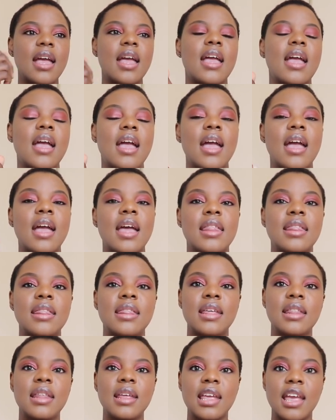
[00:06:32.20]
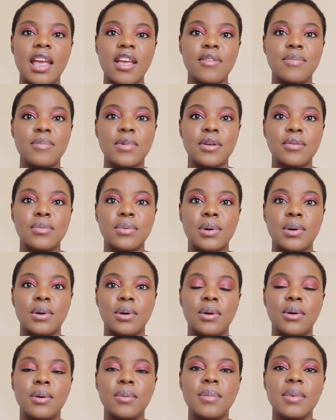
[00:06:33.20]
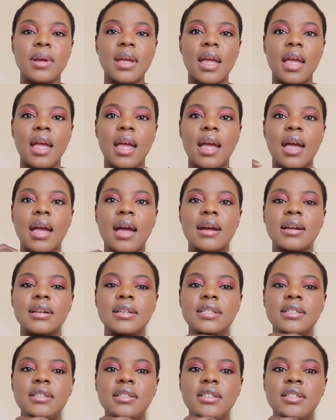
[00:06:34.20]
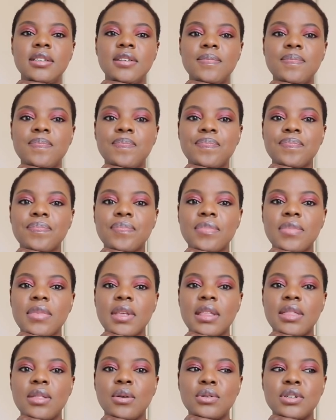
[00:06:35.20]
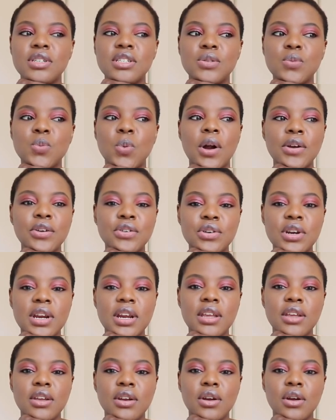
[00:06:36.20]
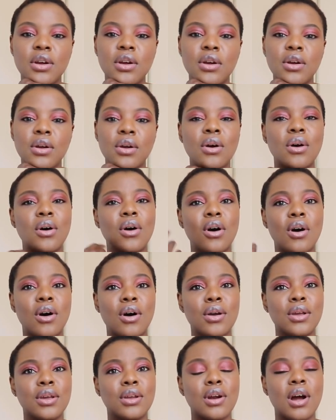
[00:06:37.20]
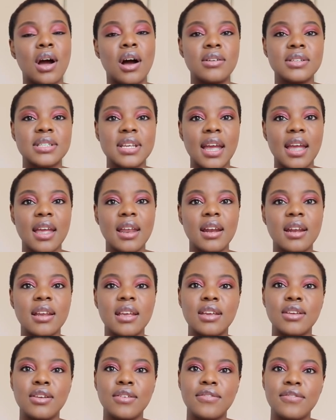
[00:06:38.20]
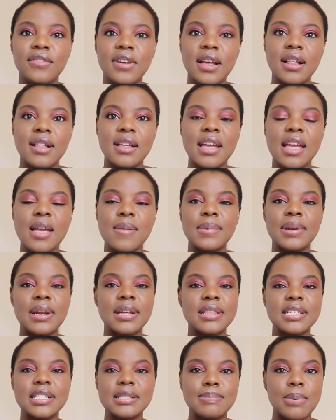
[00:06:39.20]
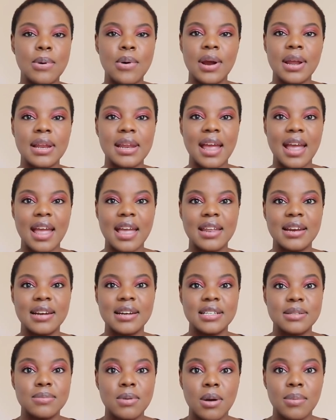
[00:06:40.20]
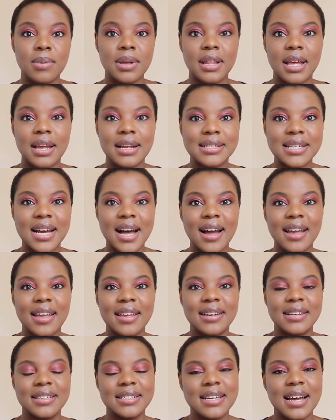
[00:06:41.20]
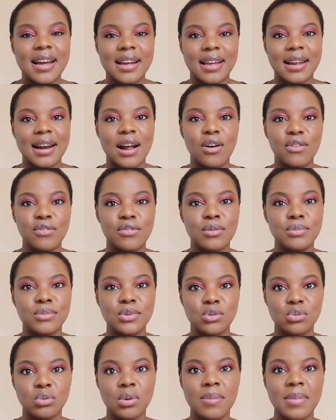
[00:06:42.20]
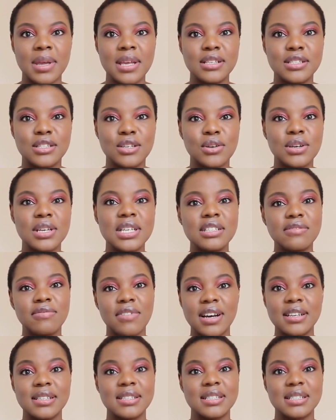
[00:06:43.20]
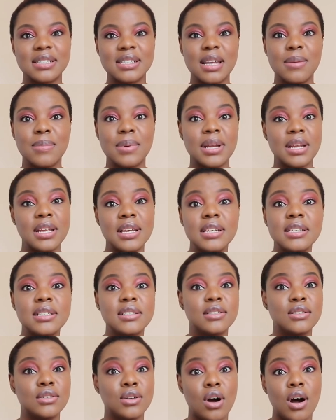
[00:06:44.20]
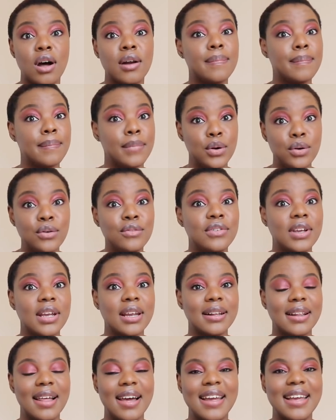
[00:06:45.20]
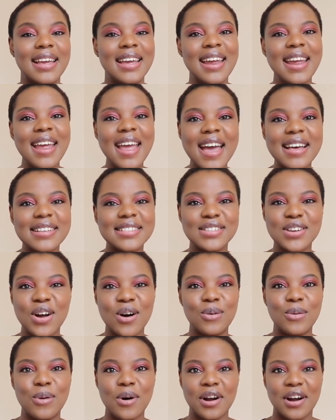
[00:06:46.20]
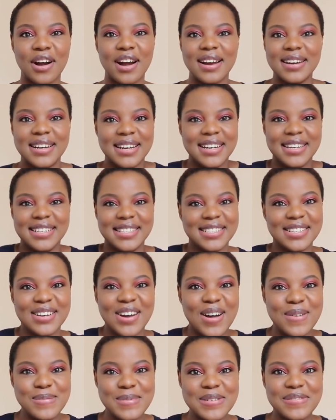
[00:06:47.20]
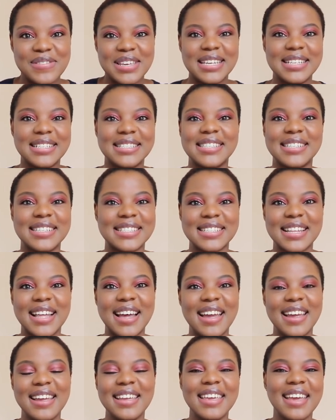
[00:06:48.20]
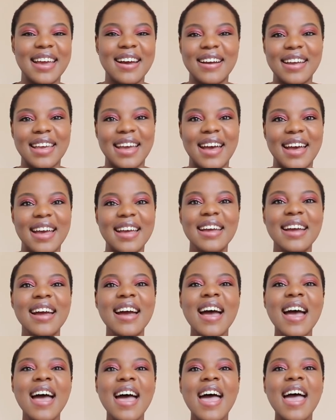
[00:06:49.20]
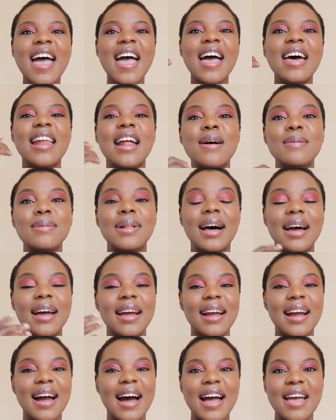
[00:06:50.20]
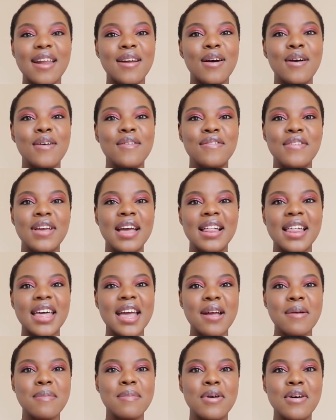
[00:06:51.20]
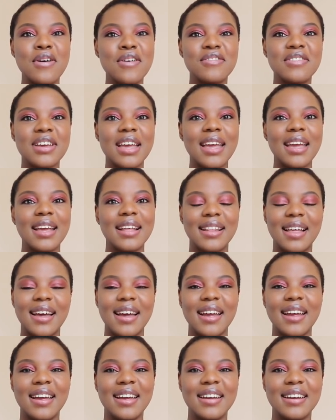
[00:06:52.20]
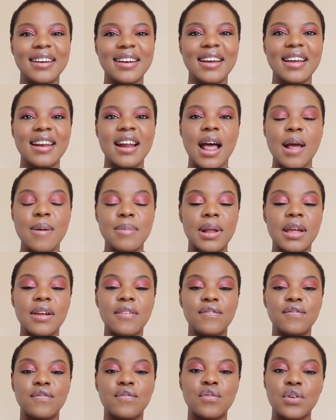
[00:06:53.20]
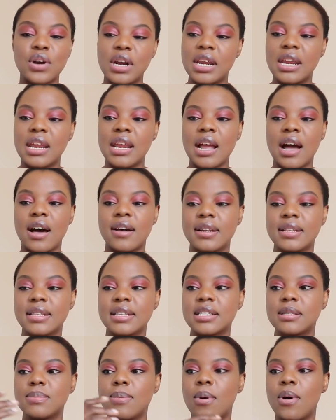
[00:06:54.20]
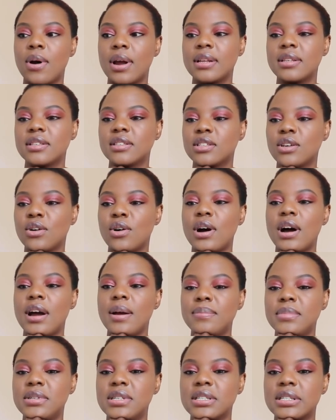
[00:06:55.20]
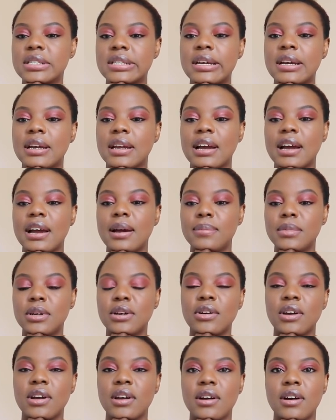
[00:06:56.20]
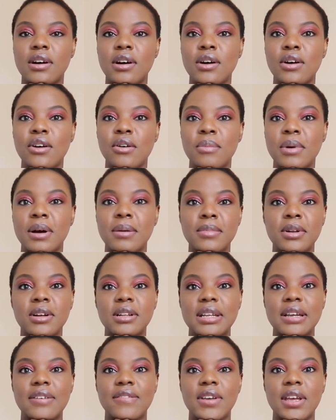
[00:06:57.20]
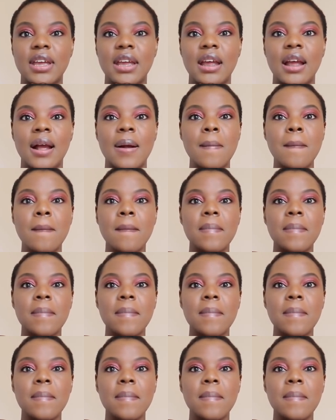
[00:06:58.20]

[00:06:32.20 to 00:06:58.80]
And then they gave me a room and they were just wondering, you know, oh, you know, how's Aiden? Can you feel him? And at this point, Aiden is probably like tired and tuckered up from swimming. So he's fast asleep and he's not moving. Like he has no water and he's not moving. He's just like, yeah, okay. And I'm like, I don't feel him moving. Like, and I'm like freaking out at this point. So I'm just like, I'm not going home. I'm not leaving.